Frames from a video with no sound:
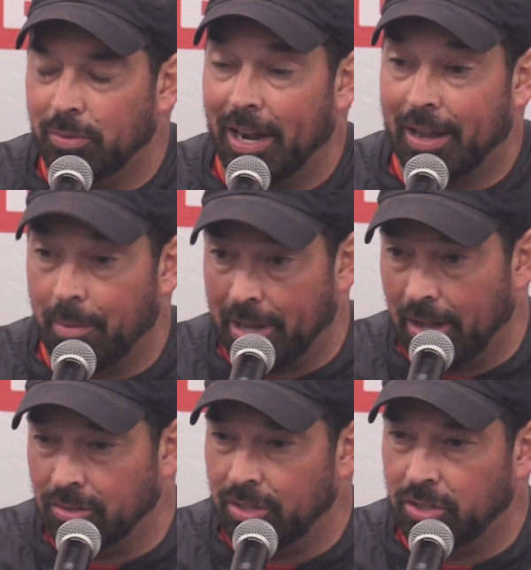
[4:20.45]
We had a coming
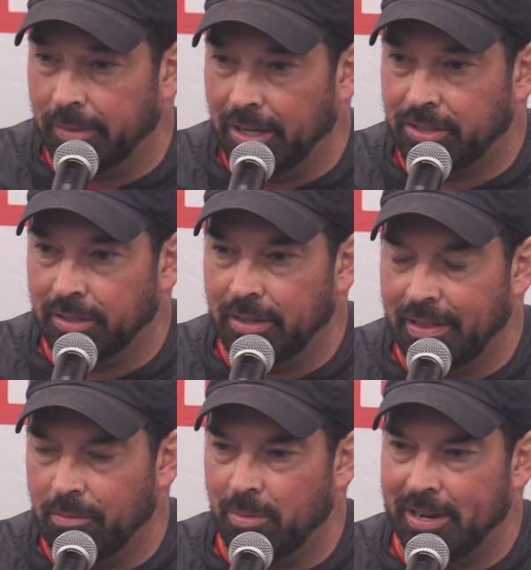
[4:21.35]
out situation,
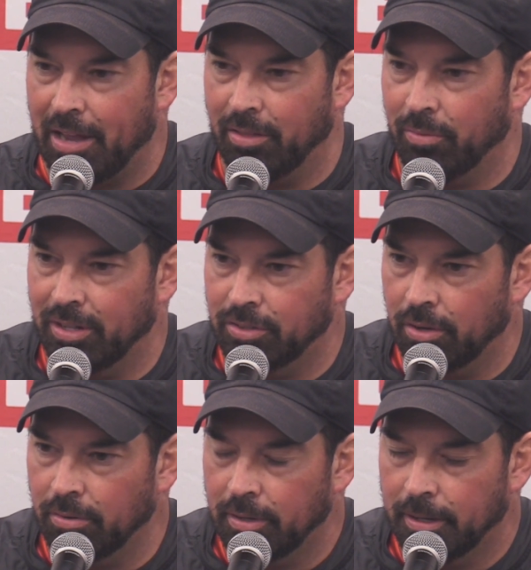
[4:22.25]
and then we went down to the red
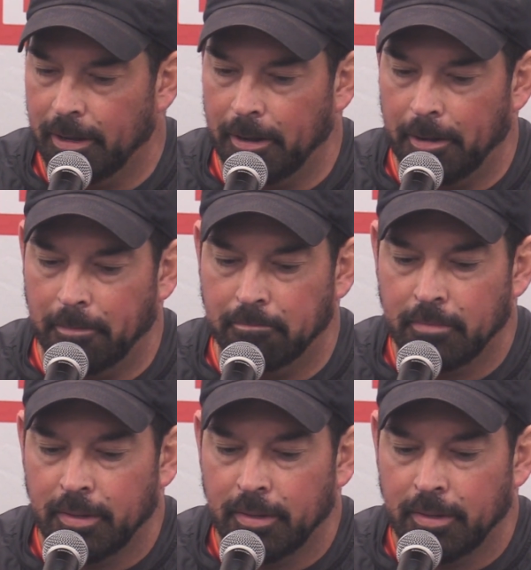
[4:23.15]
zone.